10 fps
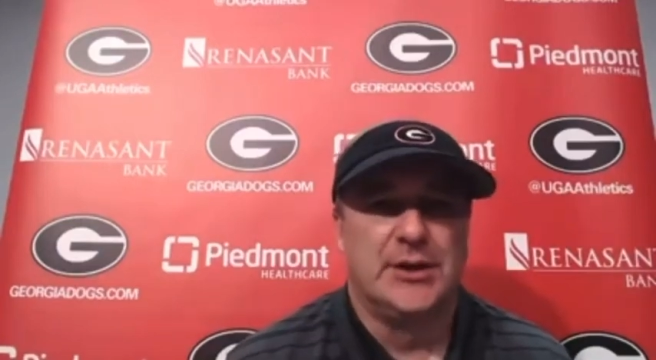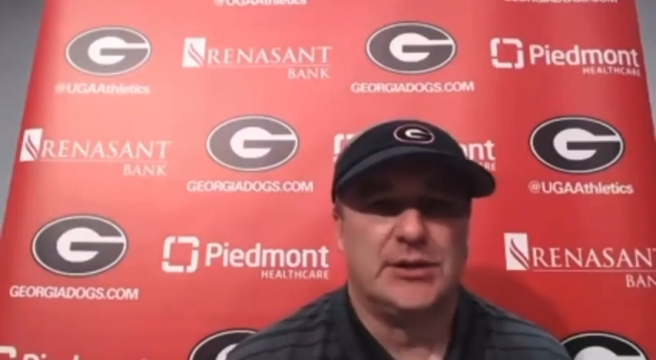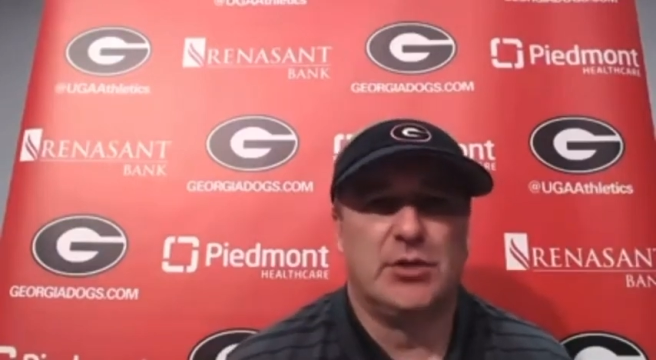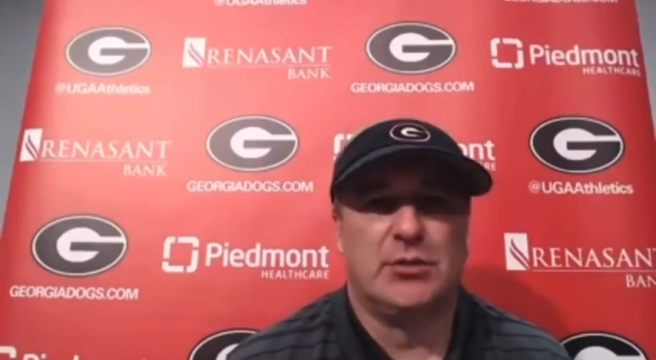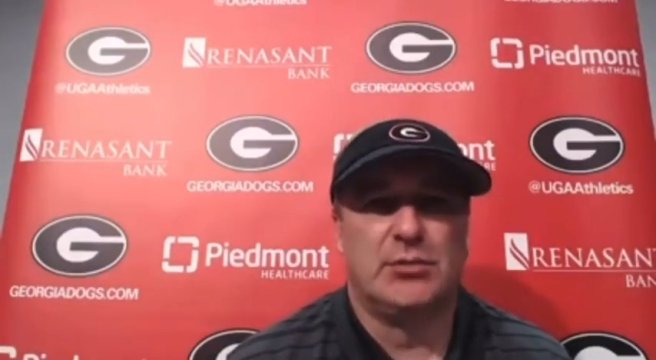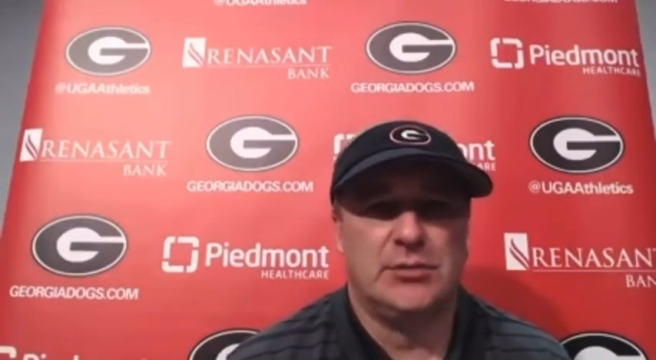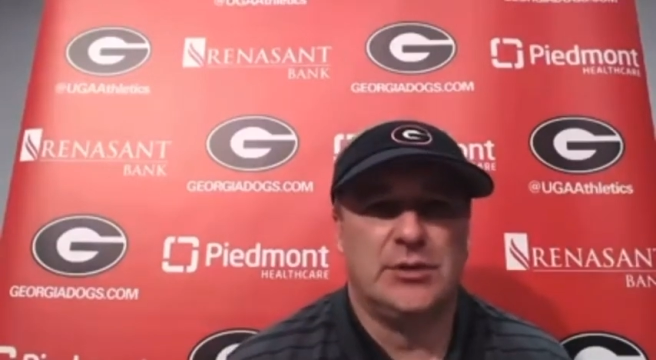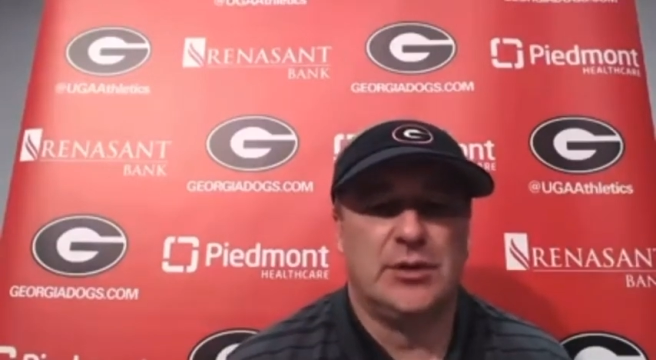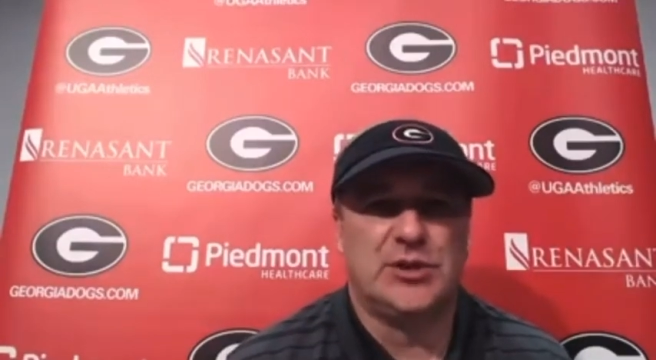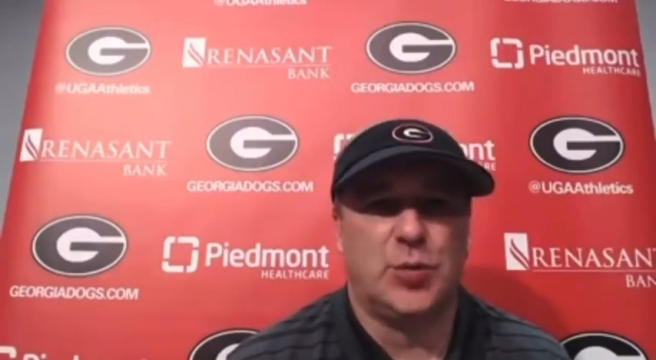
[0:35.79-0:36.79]
So,
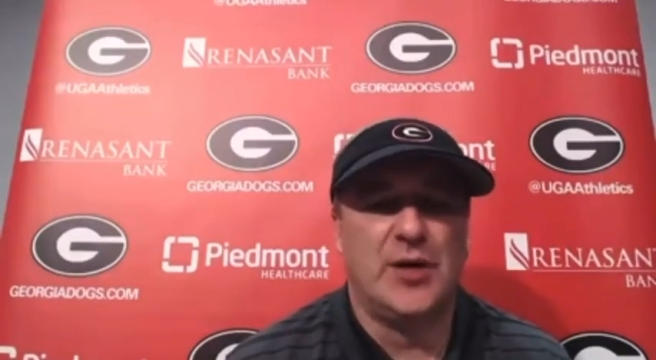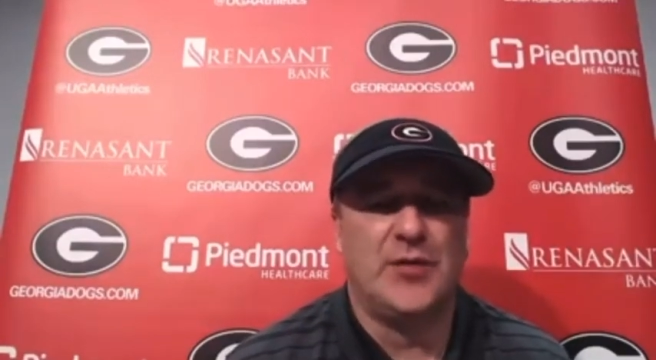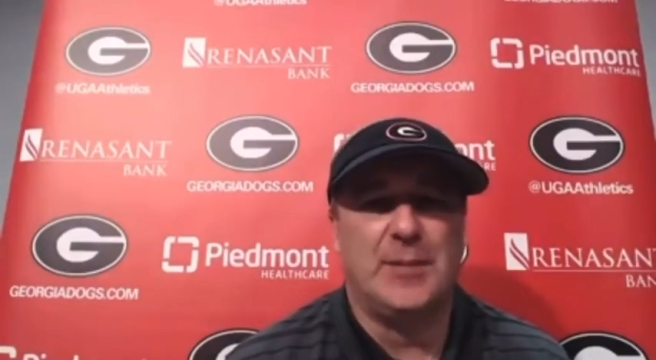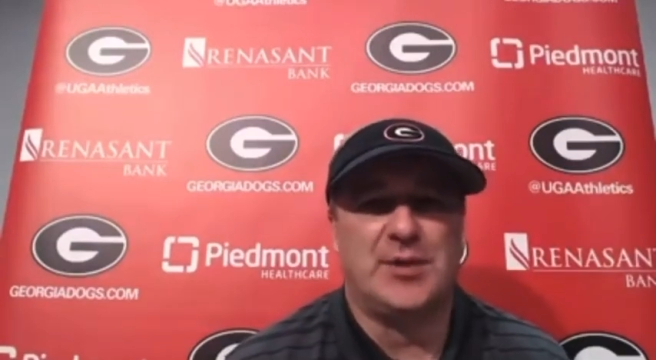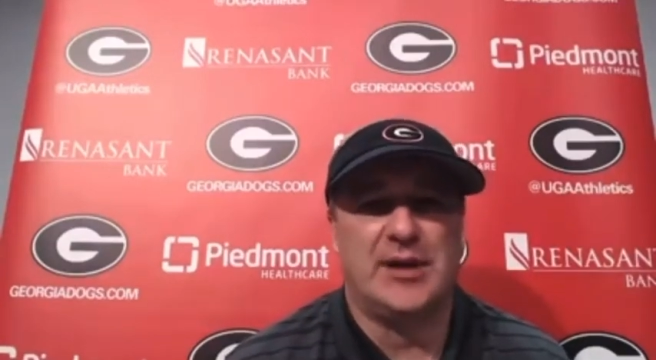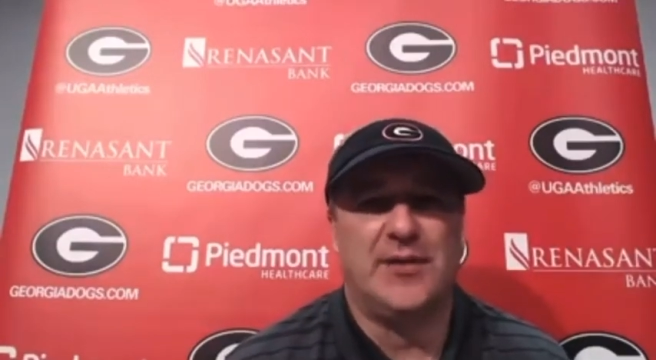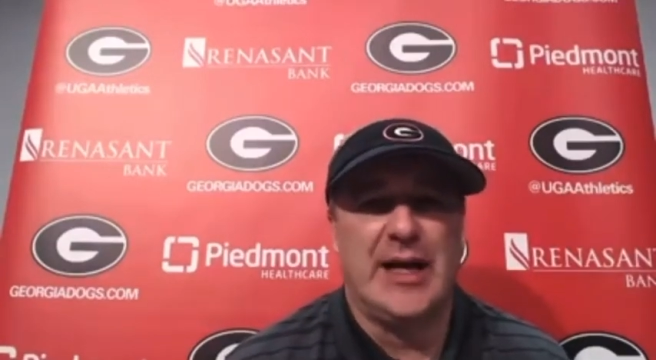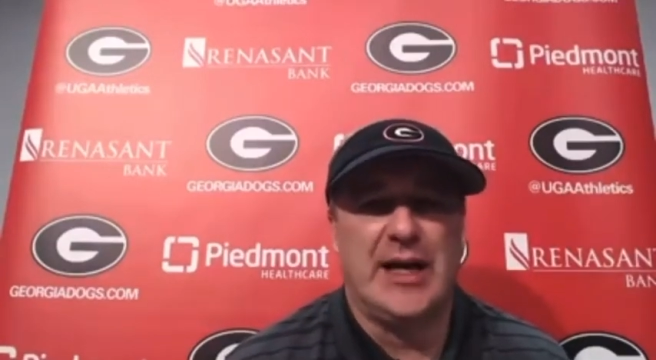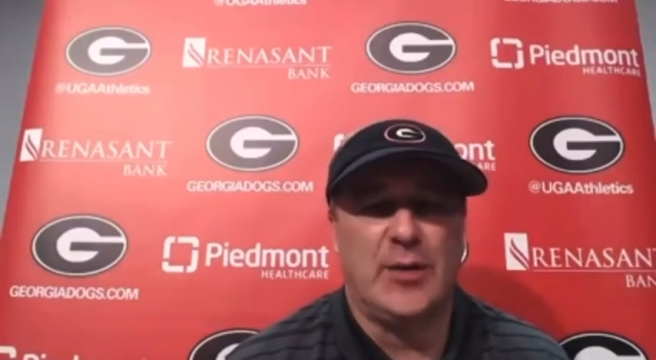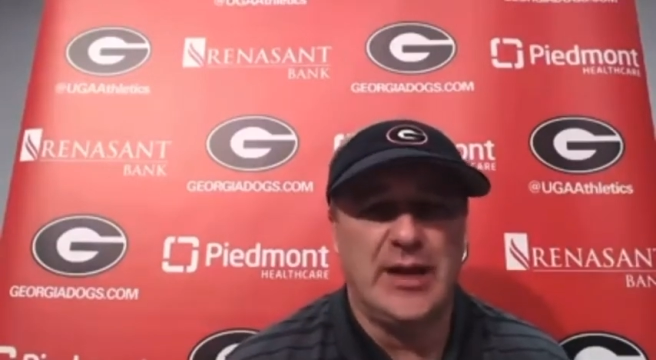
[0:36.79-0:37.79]
you know, that's 25%
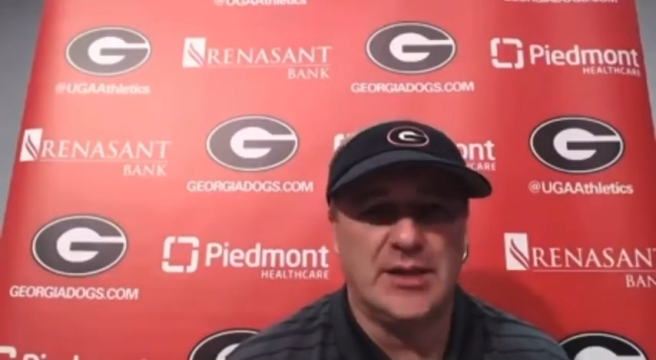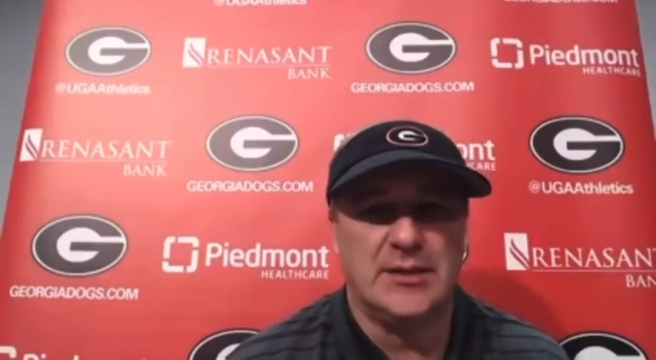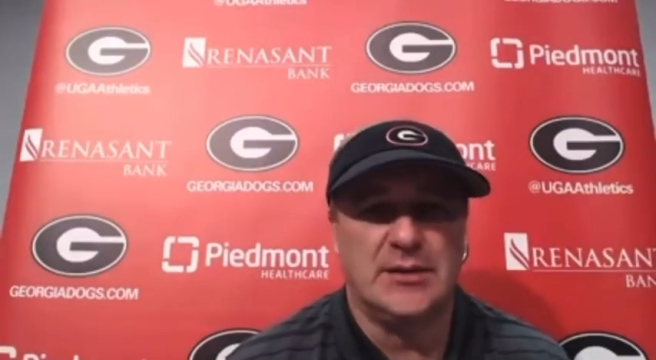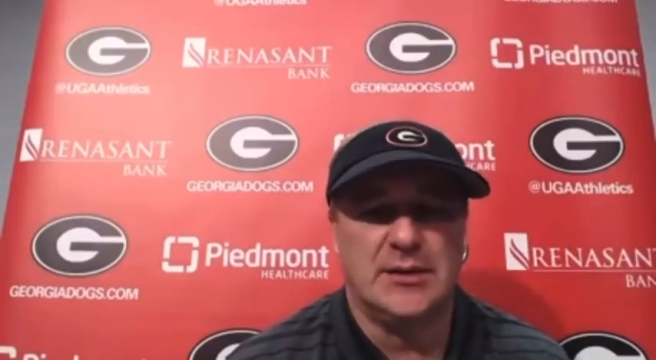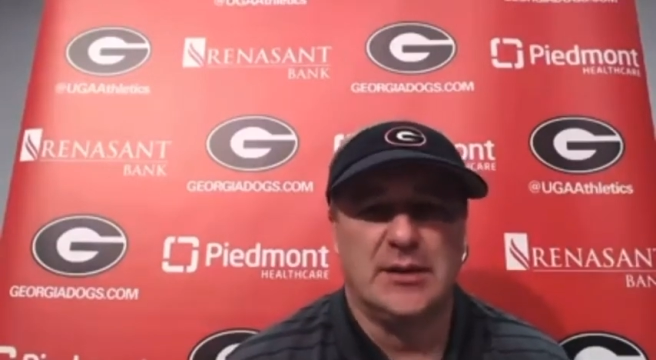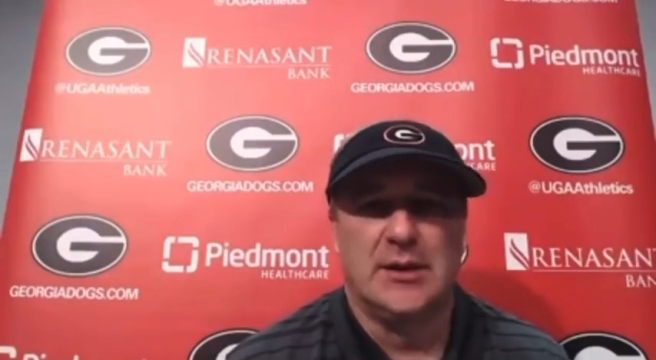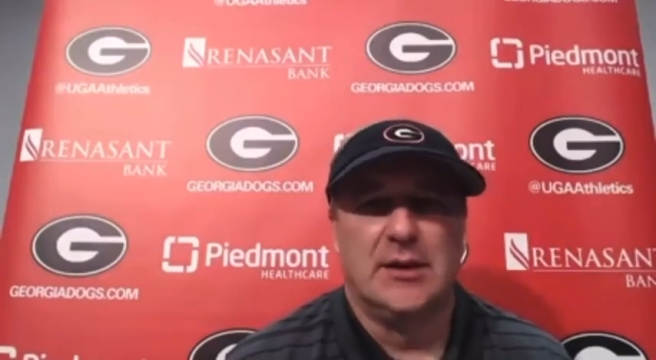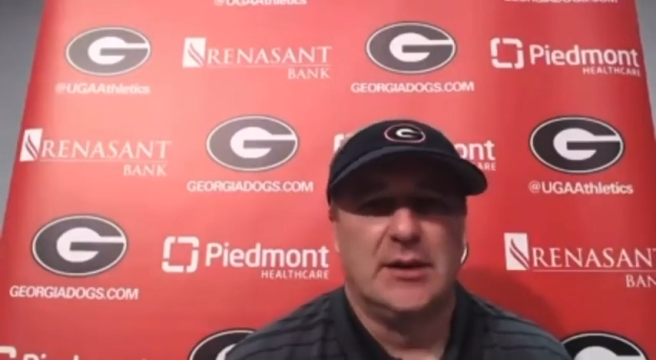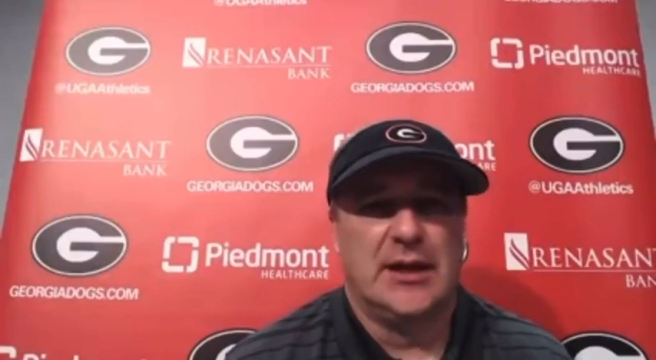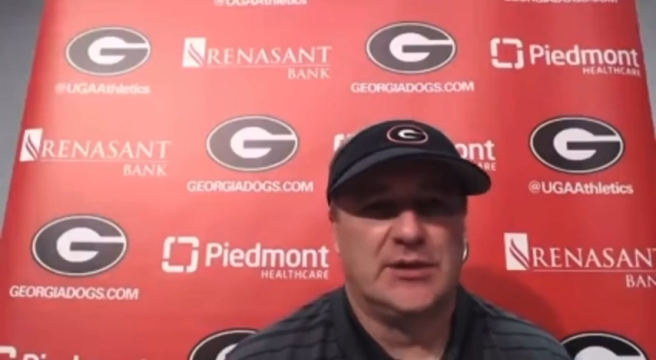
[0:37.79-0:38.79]
evaluation,
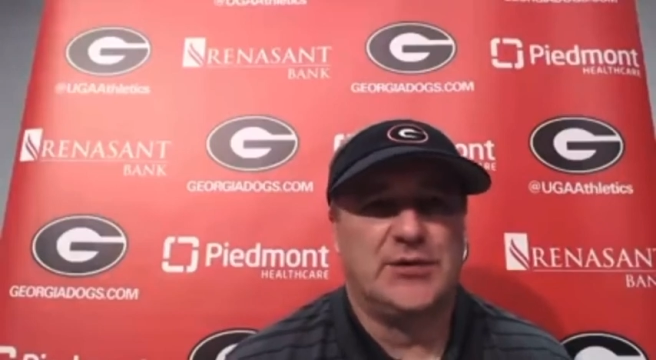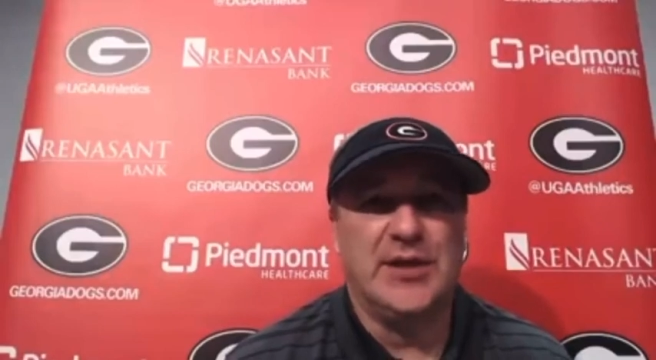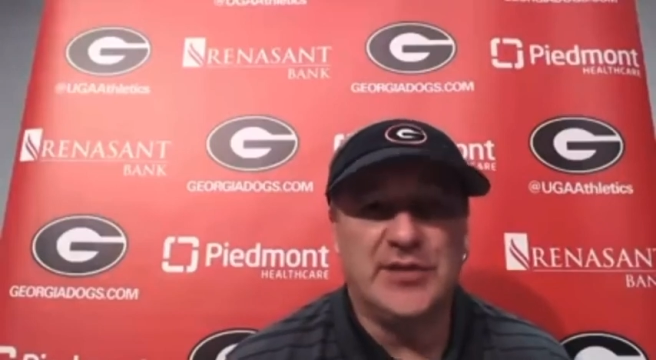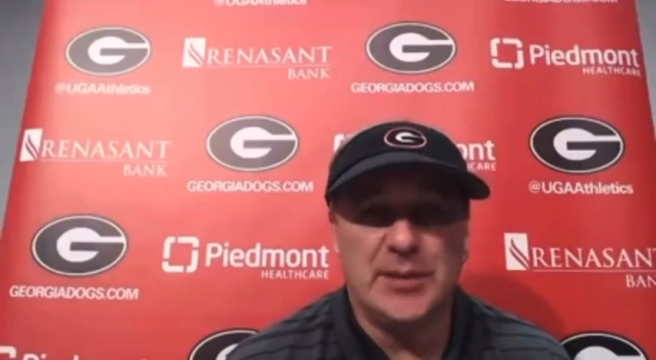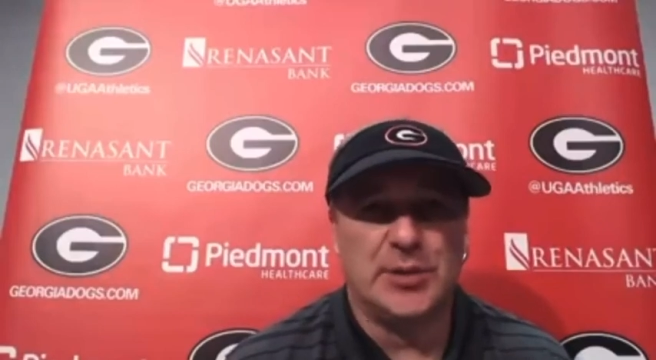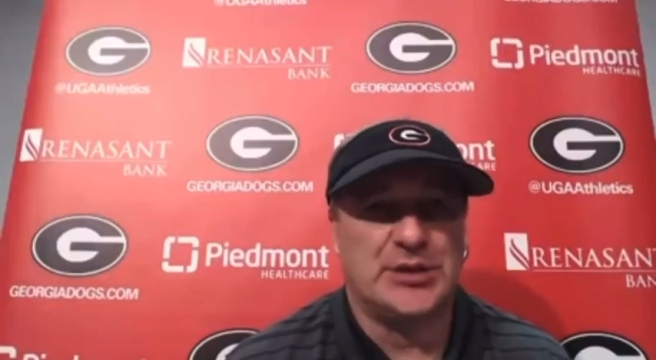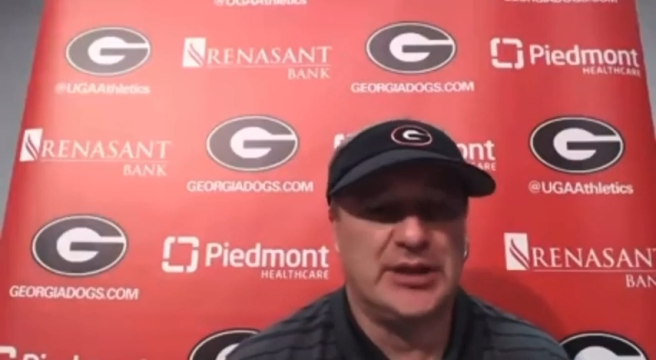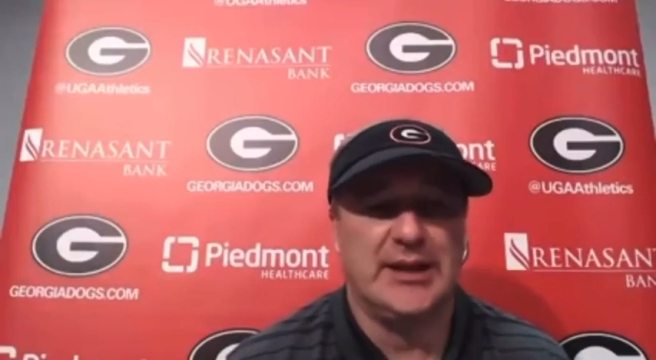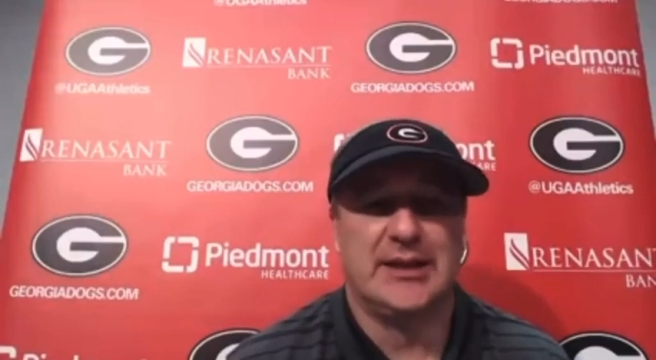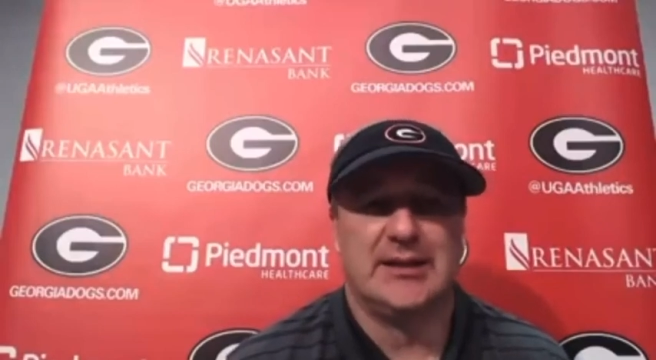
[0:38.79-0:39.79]
that's
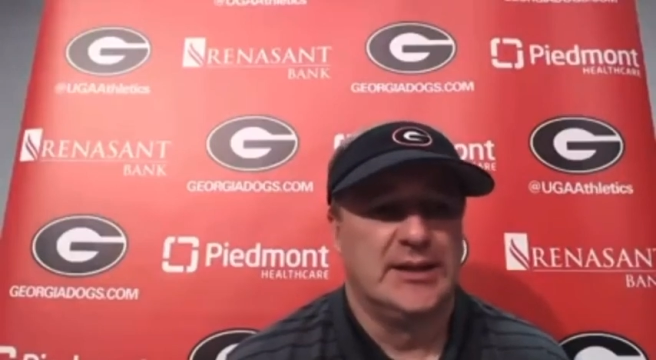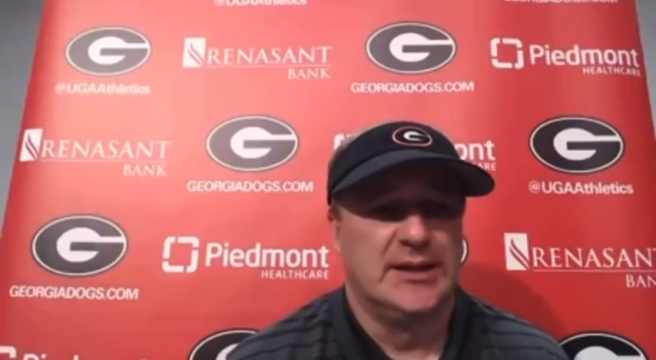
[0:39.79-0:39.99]
50%